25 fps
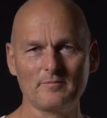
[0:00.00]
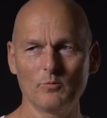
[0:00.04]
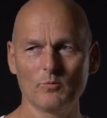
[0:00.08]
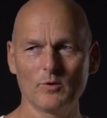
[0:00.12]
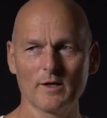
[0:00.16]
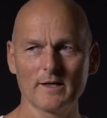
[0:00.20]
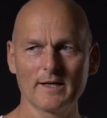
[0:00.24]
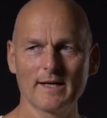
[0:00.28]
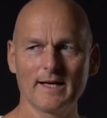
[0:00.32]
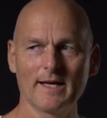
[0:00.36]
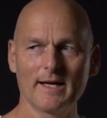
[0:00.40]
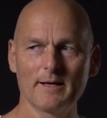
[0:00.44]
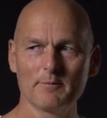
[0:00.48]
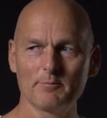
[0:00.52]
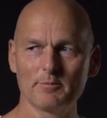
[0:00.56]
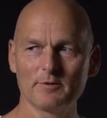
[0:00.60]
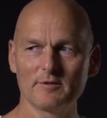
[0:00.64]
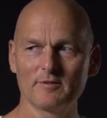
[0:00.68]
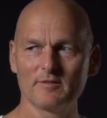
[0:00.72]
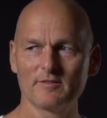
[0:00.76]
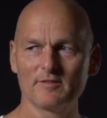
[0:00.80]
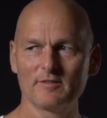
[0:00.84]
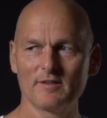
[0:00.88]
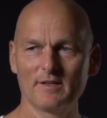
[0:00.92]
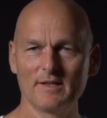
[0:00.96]
what
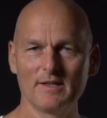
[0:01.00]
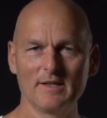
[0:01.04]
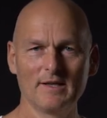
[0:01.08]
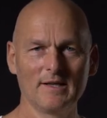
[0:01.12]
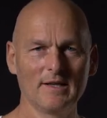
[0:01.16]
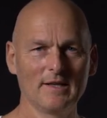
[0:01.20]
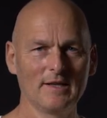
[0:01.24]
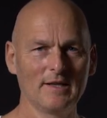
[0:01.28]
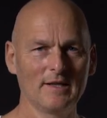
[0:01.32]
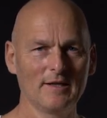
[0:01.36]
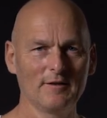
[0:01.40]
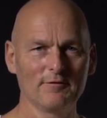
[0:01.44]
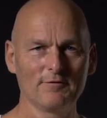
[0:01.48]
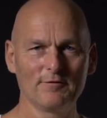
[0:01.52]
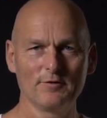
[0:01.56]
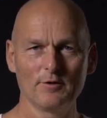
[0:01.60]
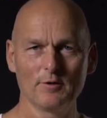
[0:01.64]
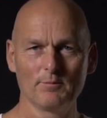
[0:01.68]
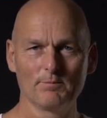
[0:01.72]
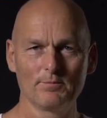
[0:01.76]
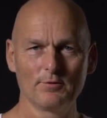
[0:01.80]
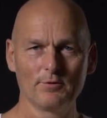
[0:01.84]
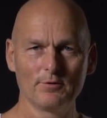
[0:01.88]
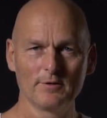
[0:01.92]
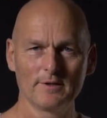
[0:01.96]
happens if
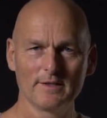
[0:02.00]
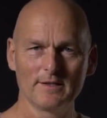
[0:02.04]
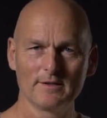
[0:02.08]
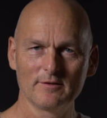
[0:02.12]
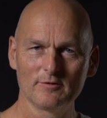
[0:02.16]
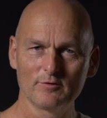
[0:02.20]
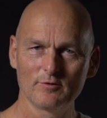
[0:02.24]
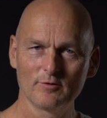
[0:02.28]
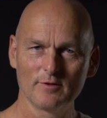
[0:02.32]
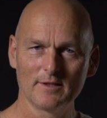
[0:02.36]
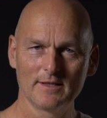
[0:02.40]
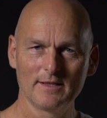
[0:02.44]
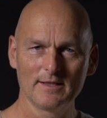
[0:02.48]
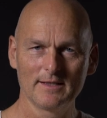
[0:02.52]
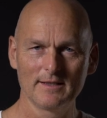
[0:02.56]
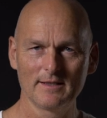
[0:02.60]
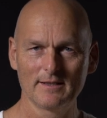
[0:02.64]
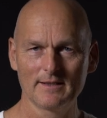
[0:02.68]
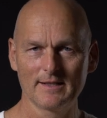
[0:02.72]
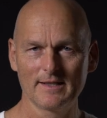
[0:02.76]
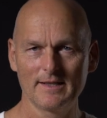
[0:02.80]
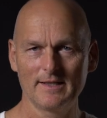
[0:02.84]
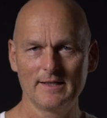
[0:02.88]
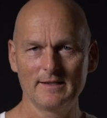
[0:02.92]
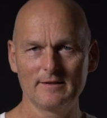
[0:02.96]
you're put into a little
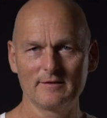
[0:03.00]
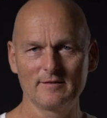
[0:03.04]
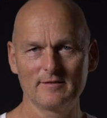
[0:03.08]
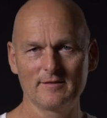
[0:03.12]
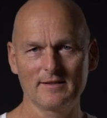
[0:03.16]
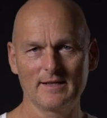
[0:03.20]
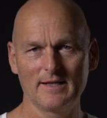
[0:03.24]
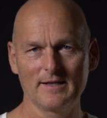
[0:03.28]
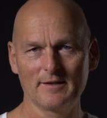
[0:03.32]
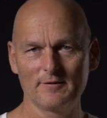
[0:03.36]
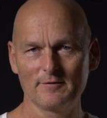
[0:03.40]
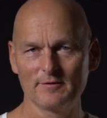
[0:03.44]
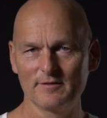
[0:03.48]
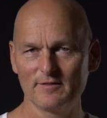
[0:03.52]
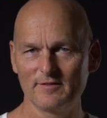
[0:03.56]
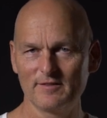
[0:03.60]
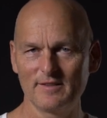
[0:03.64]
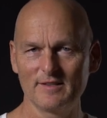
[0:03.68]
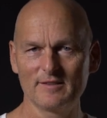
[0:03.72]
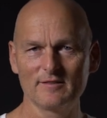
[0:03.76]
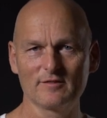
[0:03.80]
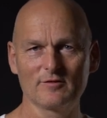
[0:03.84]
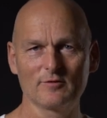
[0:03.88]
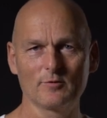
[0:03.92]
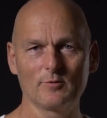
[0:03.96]
cage, like
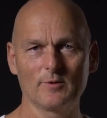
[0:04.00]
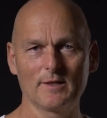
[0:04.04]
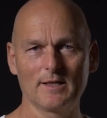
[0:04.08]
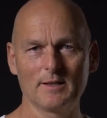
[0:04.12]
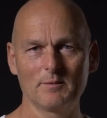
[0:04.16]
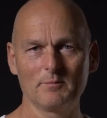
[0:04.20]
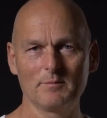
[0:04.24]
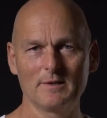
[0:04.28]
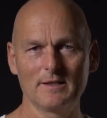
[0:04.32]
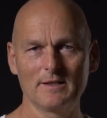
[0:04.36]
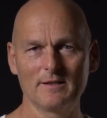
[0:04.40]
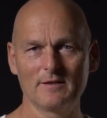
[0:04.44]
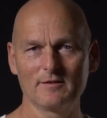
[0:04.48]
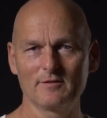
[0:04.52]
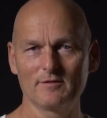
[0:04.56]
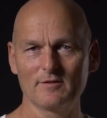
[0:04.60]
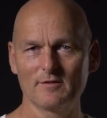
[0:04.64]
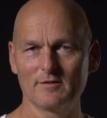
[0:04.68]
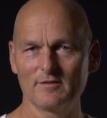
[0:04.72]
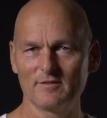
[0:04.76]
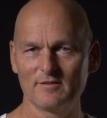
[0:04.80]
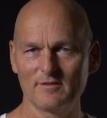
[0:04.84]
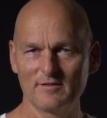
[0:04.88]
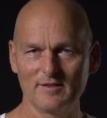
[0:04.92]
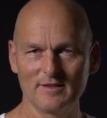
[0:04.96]

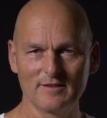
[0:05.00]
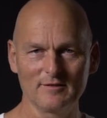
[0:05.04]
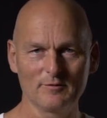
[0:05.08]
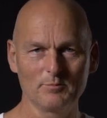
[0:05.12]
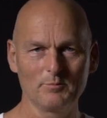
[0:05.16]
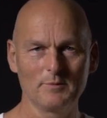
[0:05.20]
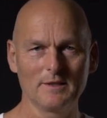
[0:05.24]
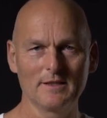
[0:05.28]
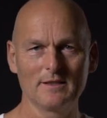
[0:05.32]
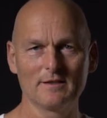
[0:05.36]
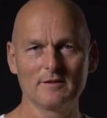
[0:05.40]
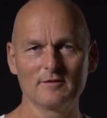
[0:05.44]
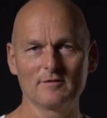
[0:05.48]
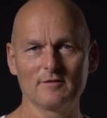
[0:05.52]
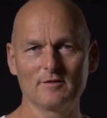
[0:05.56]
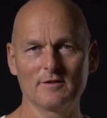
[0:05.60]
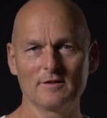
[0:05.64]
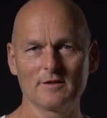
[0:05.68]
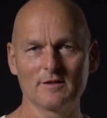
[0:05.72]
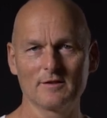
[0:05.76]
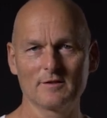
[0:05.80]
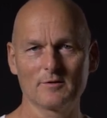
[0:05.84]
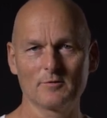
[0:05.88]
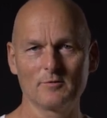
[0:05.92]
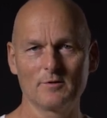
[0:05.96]
6 meters
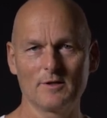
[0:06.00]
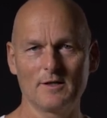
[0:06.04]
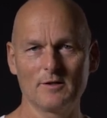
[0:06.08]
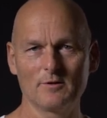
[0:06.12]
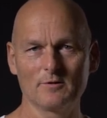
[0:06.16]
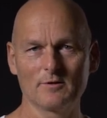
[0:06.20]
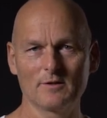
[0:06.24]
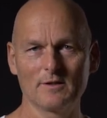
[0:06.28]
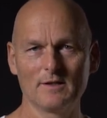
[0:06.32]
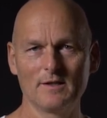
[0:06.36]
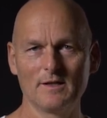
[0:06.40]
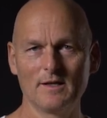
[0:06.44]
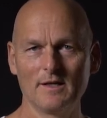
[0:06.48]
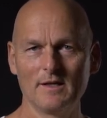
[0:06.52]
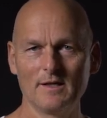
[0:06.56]
underground,